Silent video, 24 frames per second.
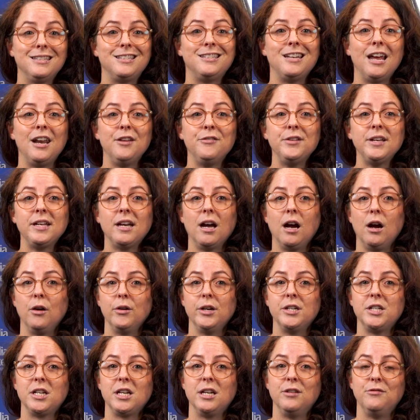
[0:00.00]
Instead of
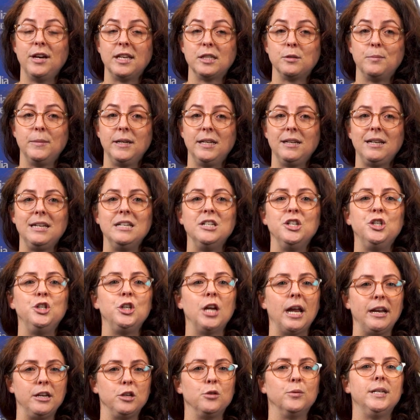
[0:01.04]
encouraging investment in
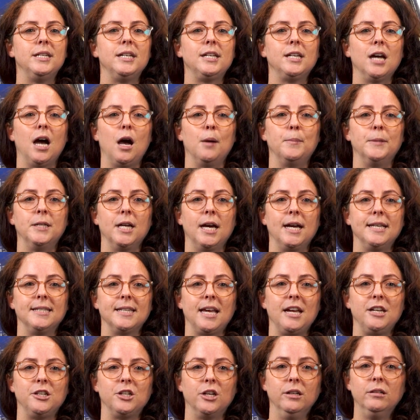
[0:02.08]
genuine
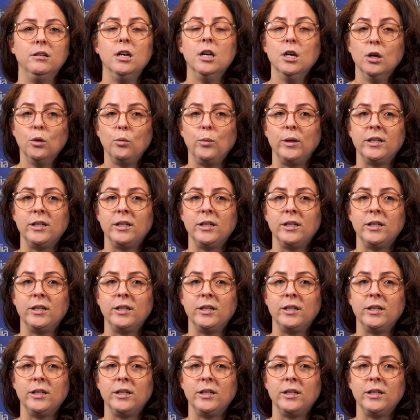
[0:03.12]
decarbonisation,